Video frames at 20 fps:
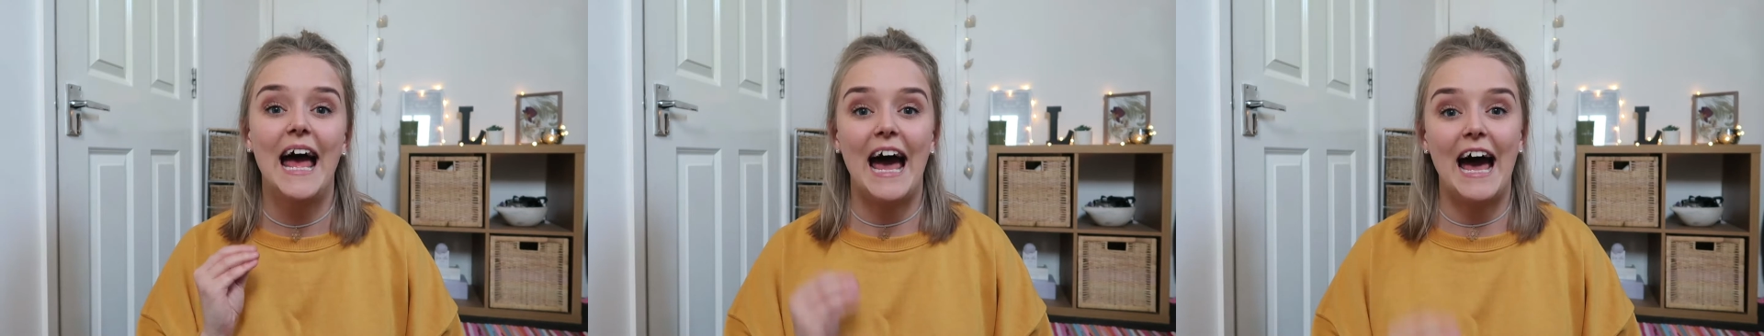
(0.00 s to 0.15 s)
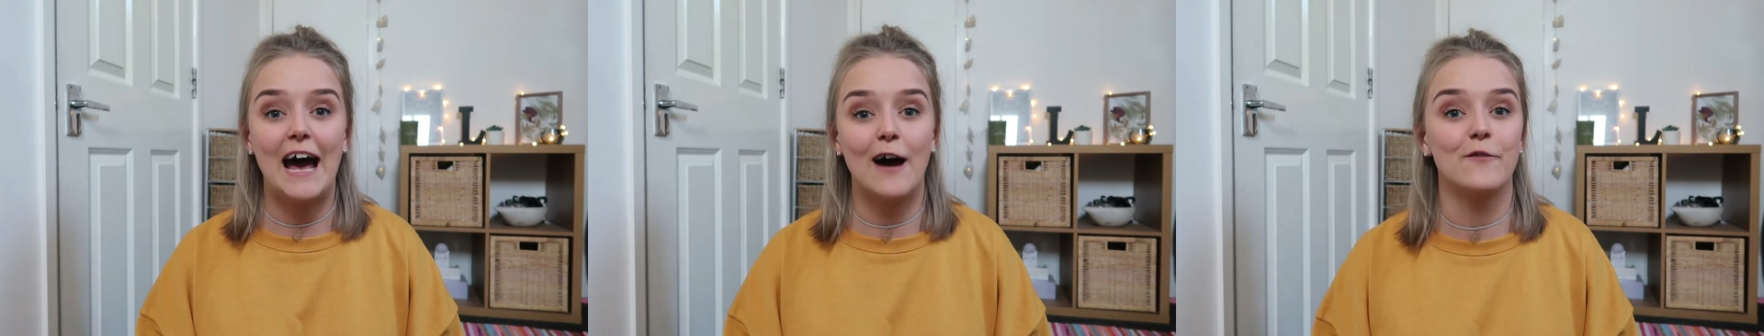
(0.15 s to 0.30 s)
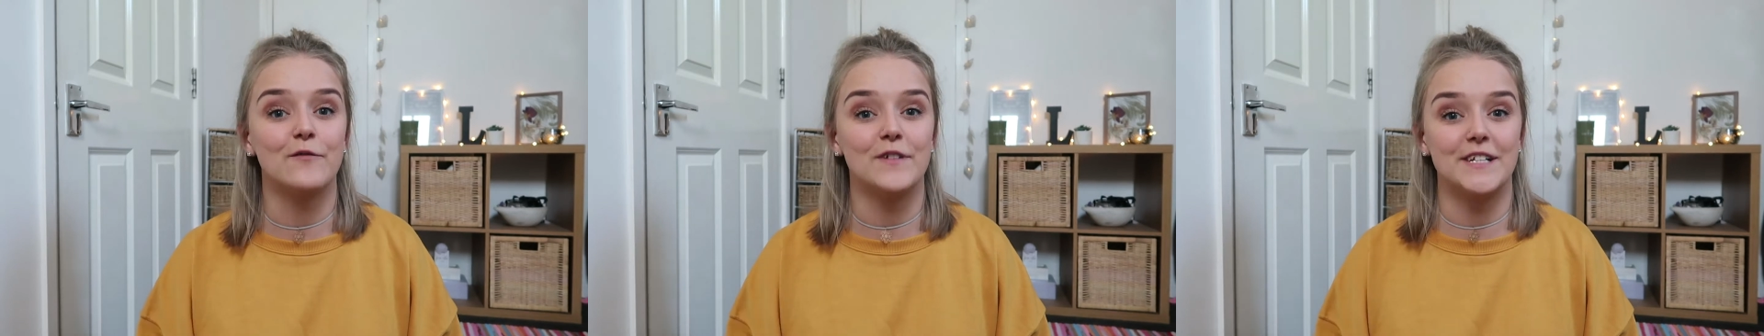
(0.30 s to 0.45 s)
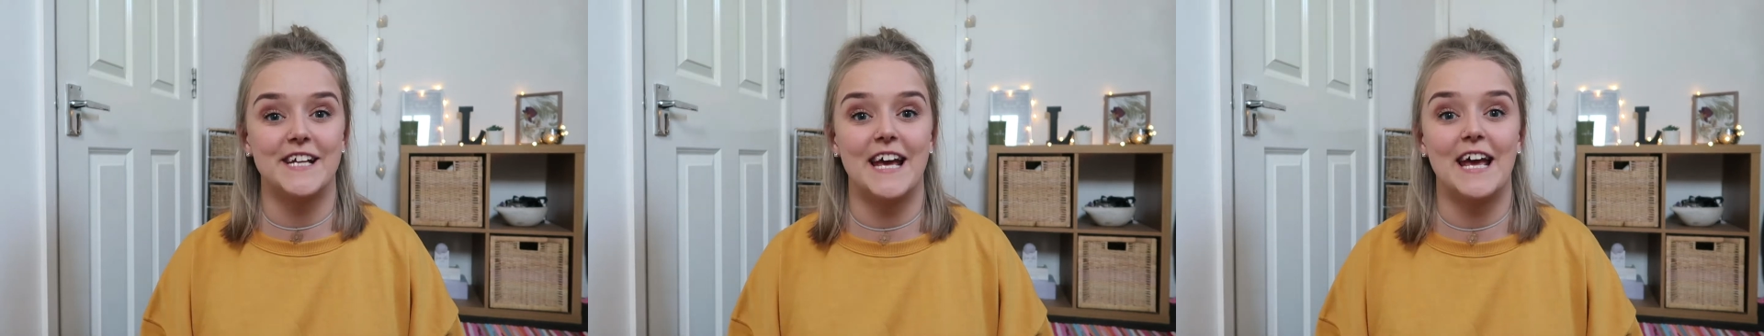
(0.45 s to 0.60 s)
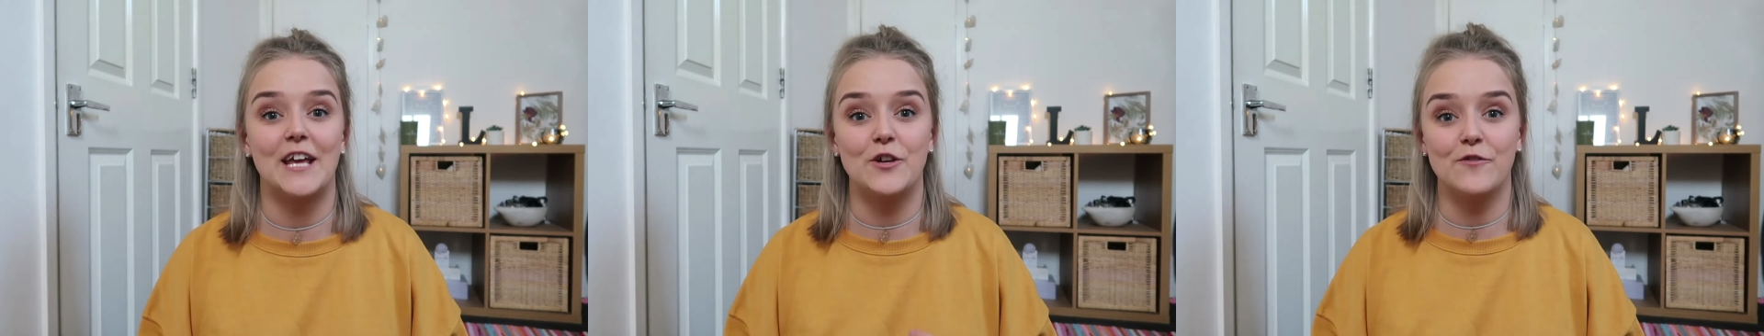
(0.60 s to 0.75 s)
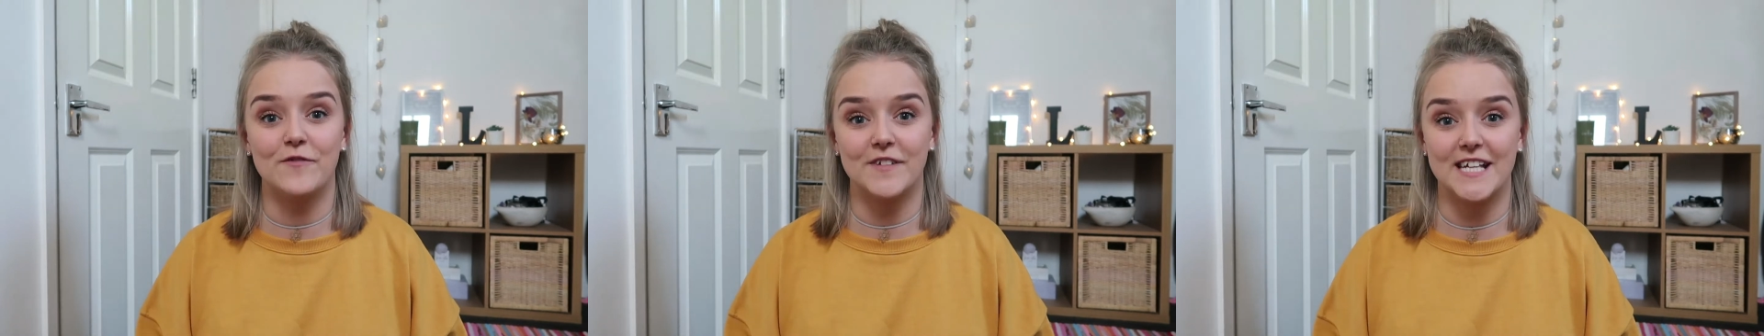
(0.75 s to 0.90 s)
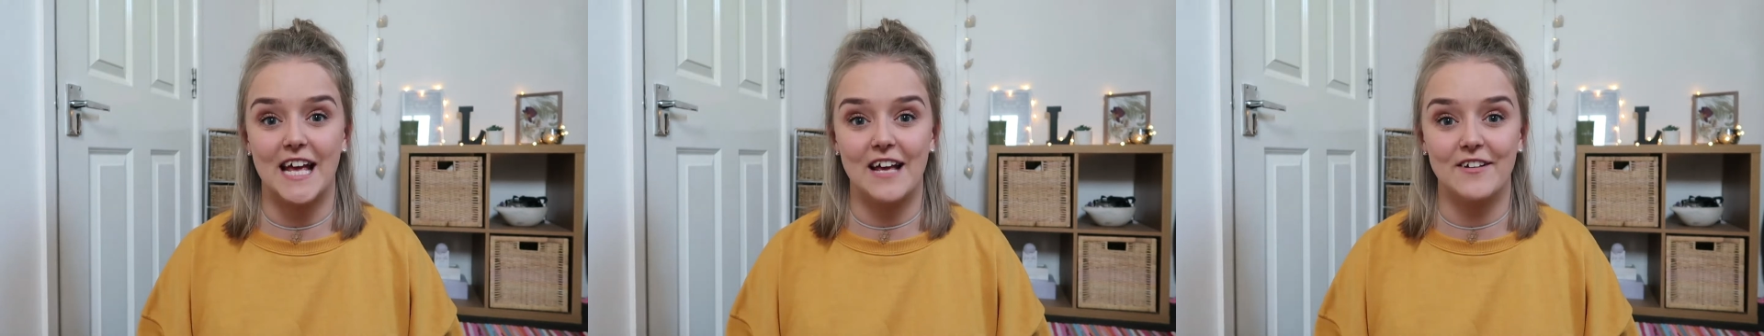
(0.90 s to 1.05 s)
out of a day
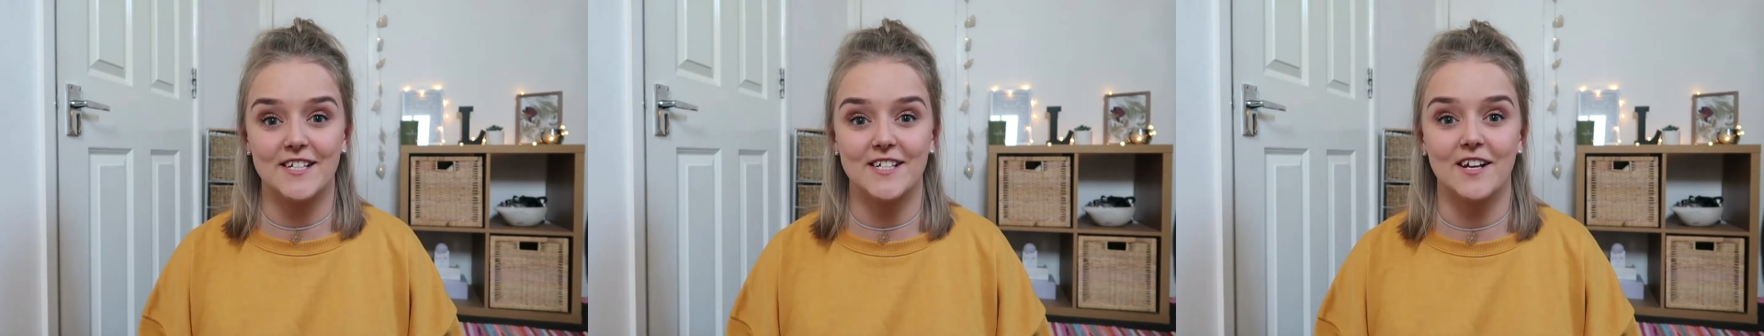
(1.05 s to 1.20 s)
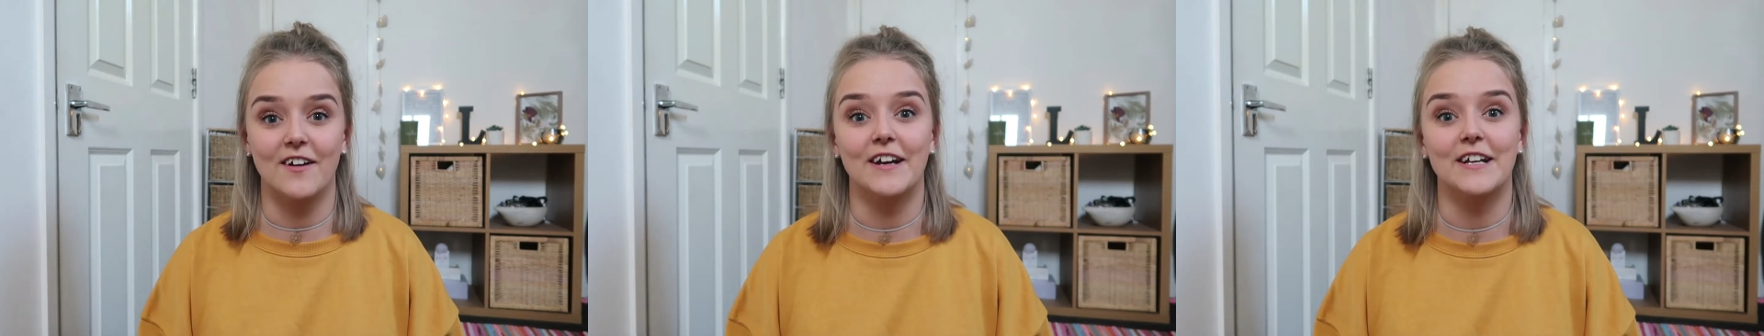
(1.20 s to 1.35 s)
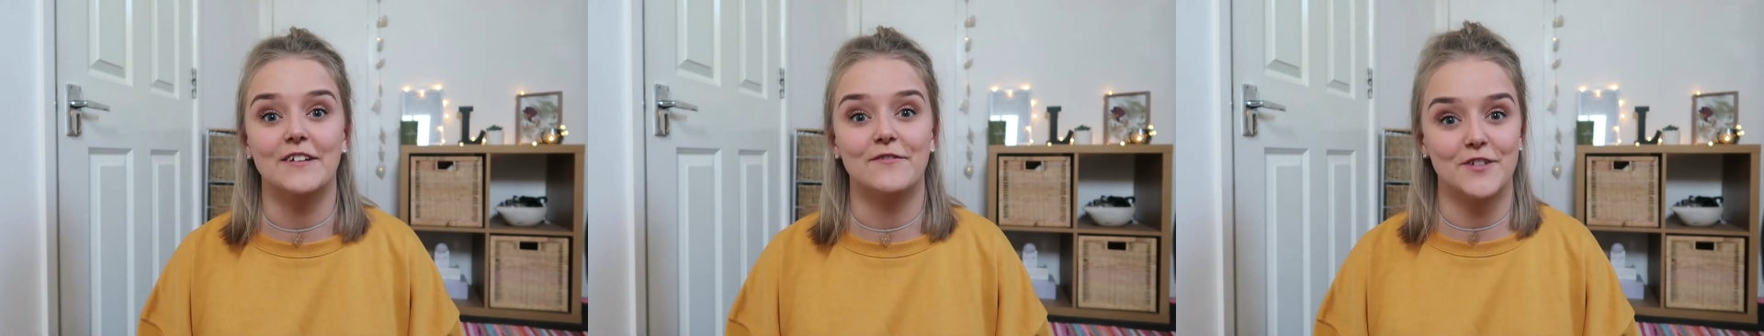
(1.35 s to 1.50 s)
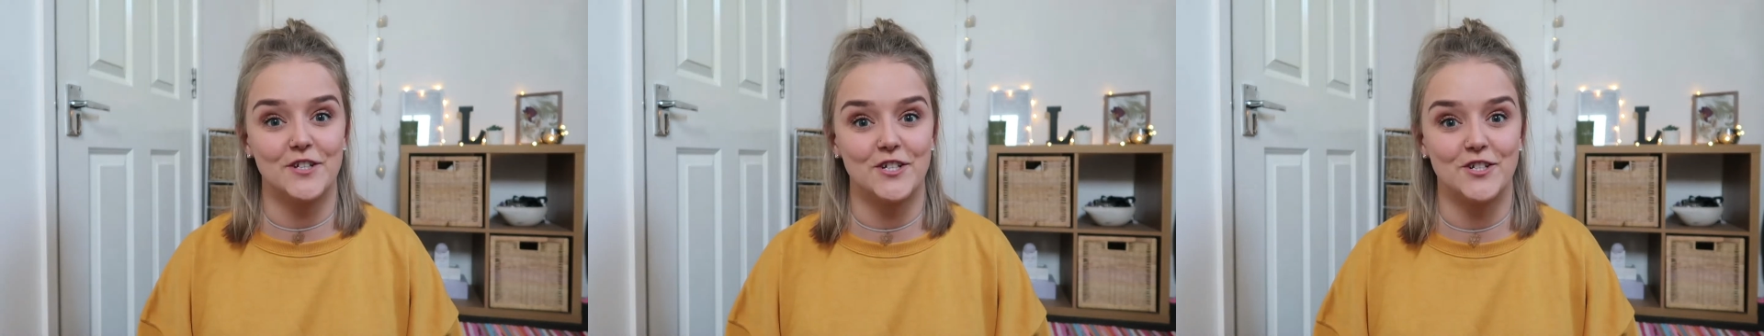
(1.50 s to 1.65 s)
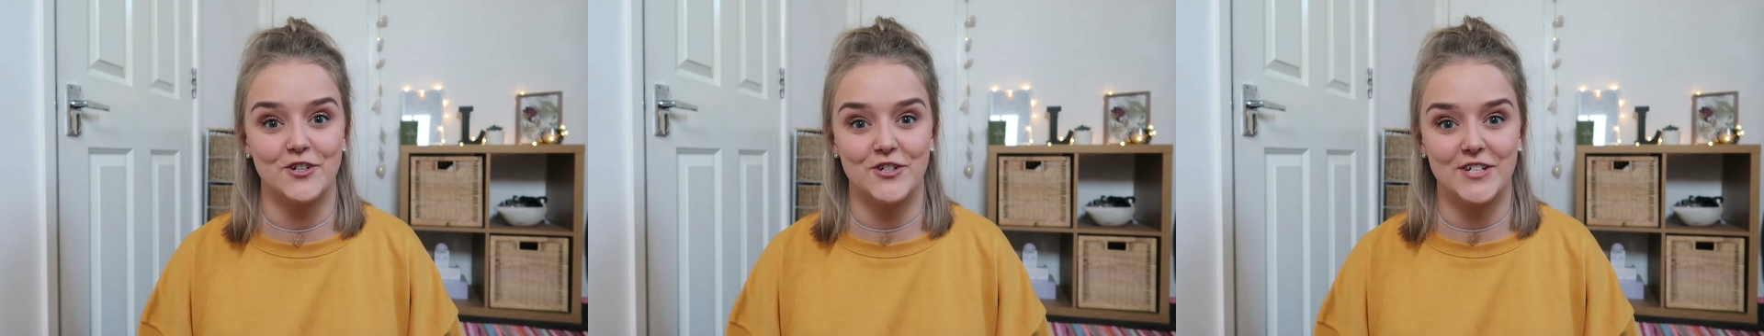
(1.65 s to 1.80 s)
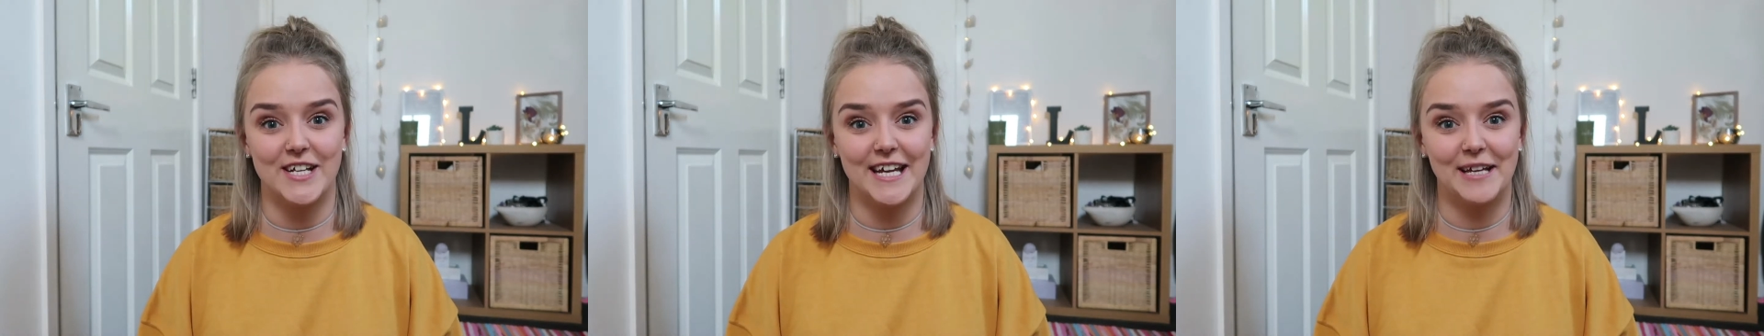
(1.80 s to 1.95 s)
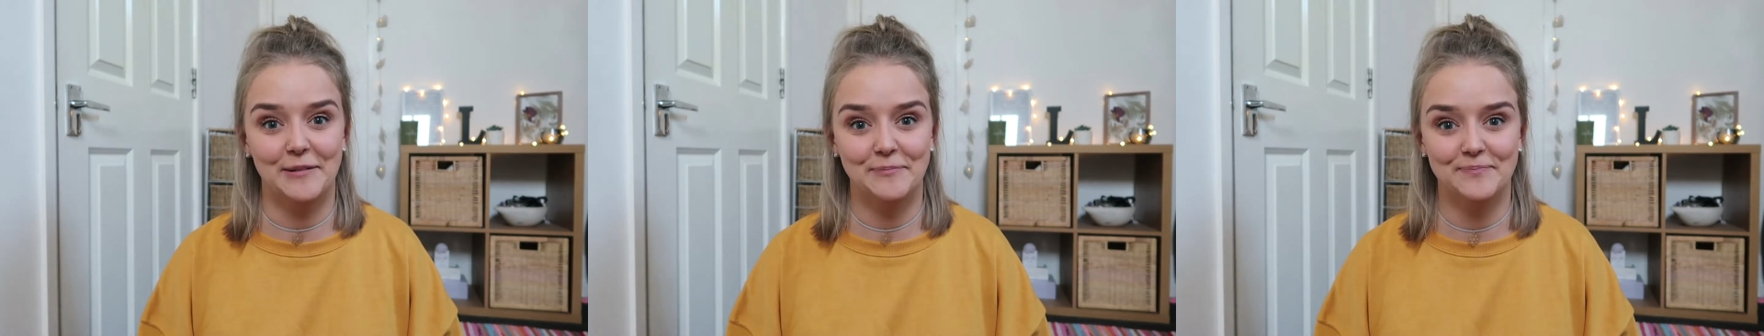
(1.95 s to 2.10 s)
you've set aside for
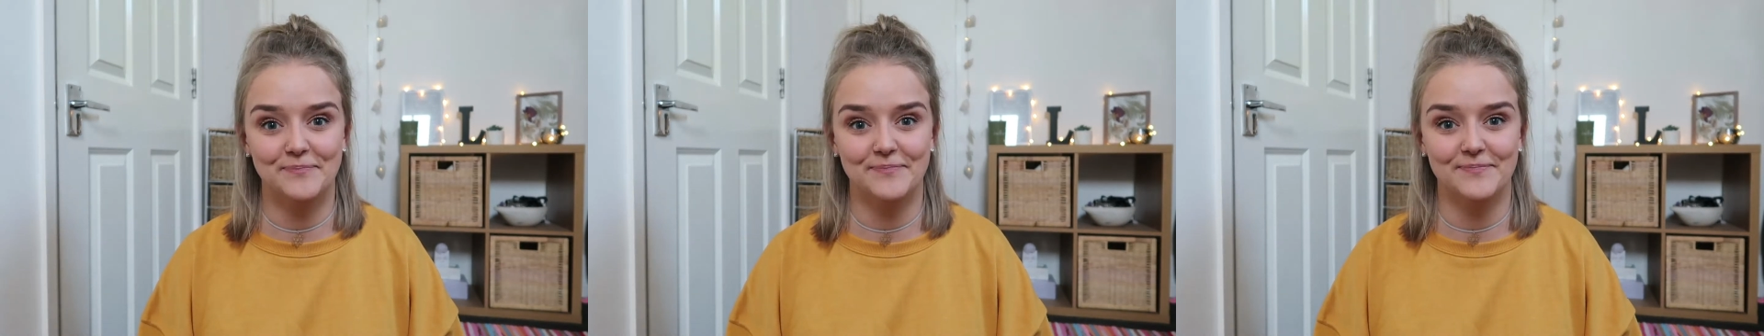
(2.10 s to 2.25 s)
study.